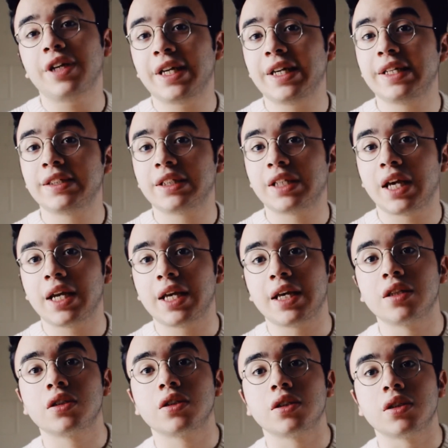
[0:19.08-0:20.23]
looking into getting
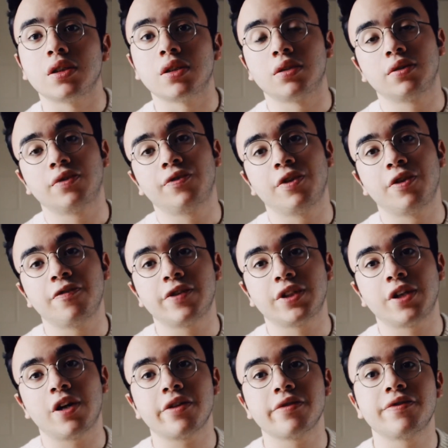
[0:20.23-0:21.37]
into film
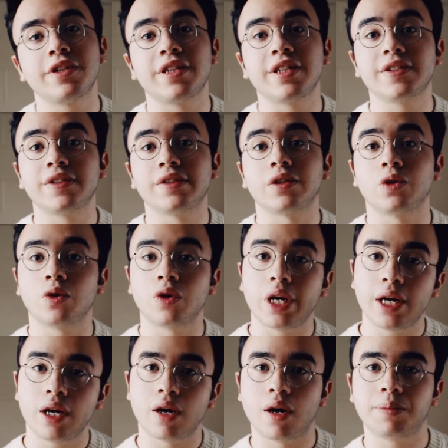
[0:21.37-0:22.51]
photography, this is a
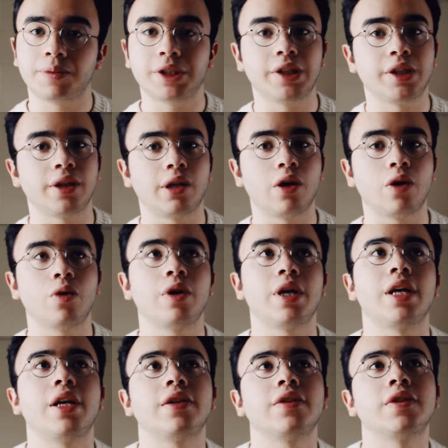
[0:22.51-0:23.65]
great option to go,
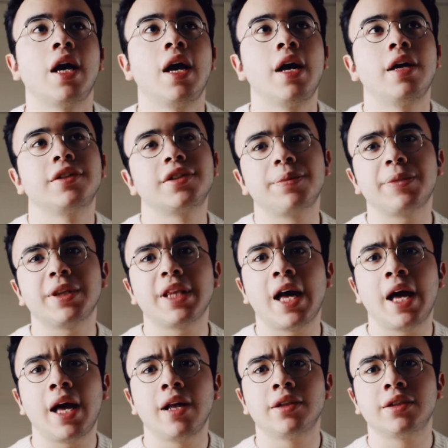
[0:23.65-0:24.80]
and it's something
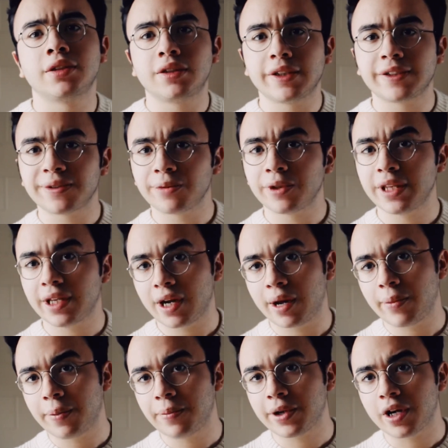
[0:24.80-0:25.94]
that doesn't really
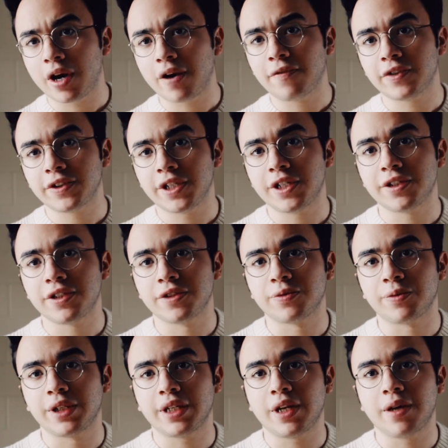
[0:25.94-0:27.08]
come up in conversations
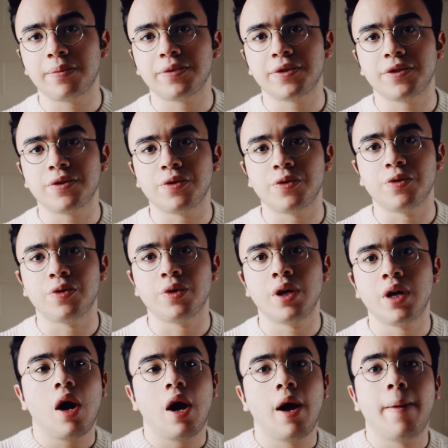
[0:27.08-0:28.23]
when it comes to
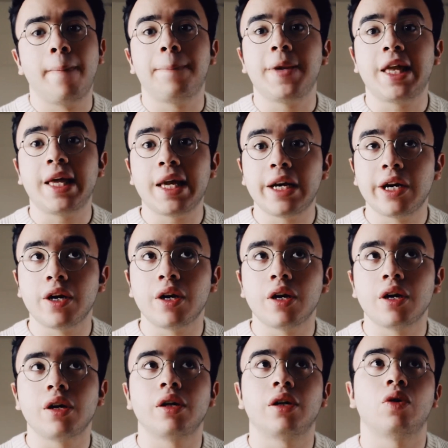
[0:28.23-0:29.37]

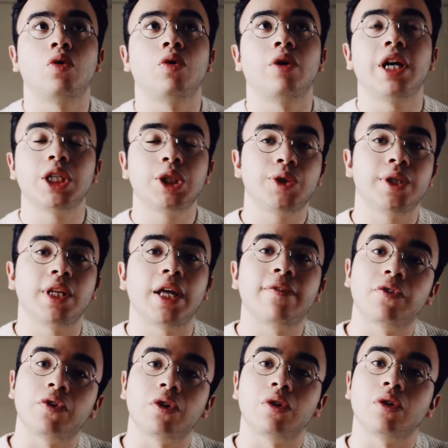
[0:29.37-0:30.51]
beginner or
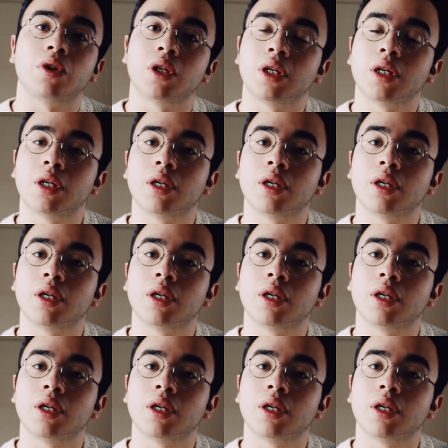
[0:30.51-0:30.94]
entry-level